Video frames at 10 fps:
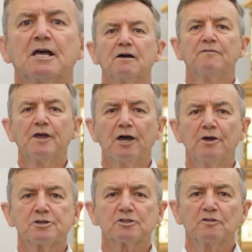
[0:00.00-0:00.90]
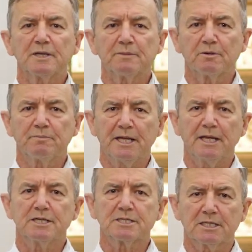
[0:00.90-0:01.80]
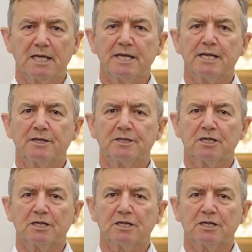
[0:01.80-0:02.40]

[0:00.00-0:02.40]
of those who have been prepared to lay down